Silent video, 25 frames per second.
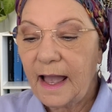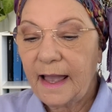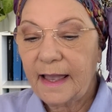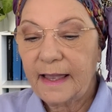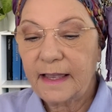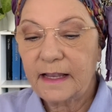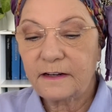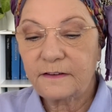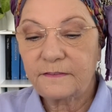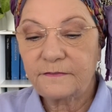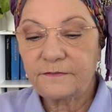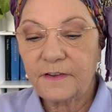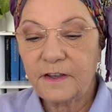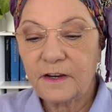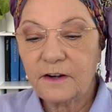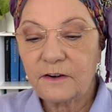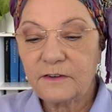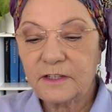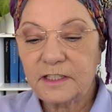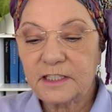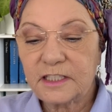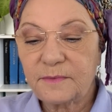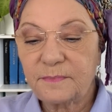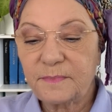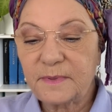in
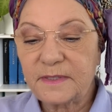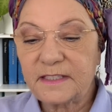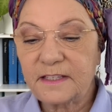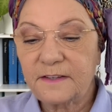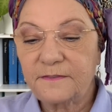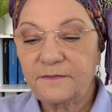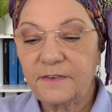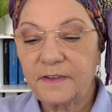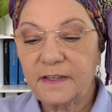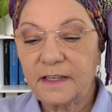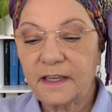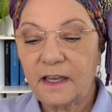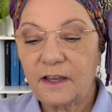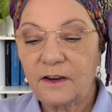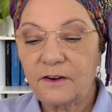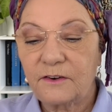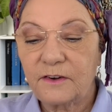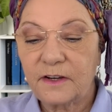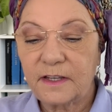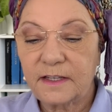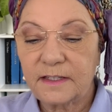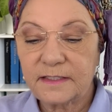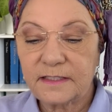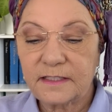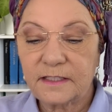very specific
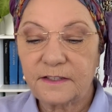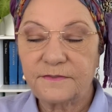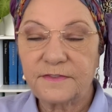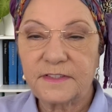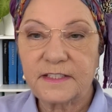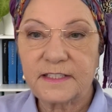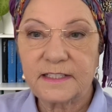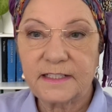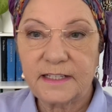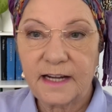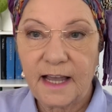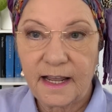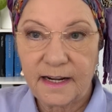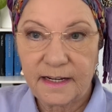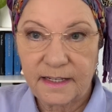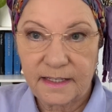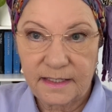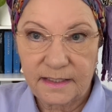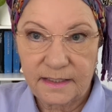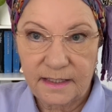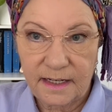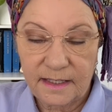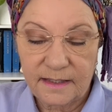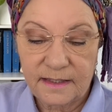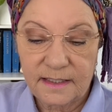areas of study.
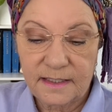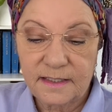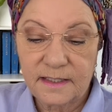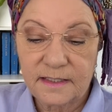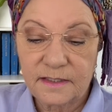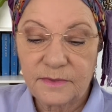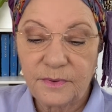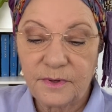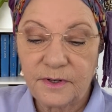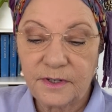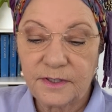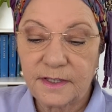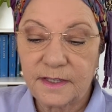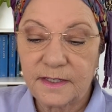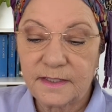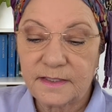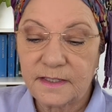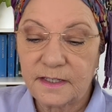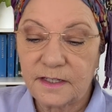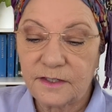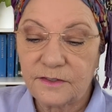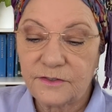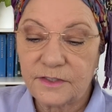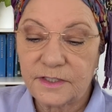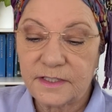Now, this is where it gets
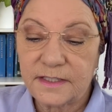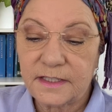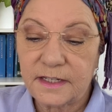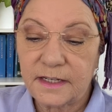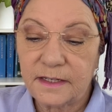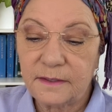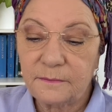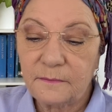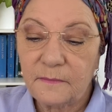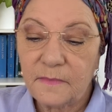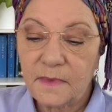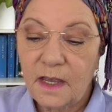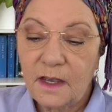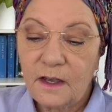interesting.